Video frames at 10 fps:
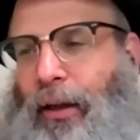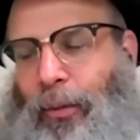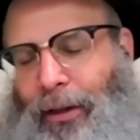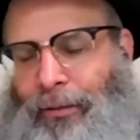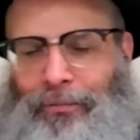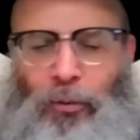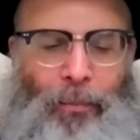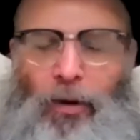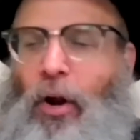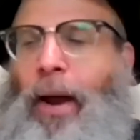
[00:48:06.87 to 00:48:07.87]
And we're like, don't
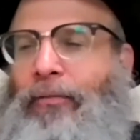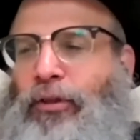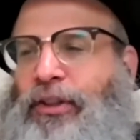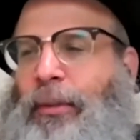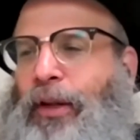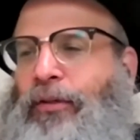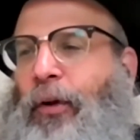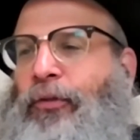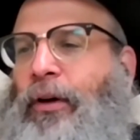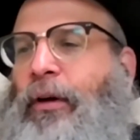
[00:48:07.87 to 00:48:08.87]
give me no hevel, just give me a
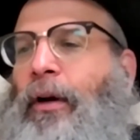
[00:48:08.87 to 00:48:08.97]
toaster.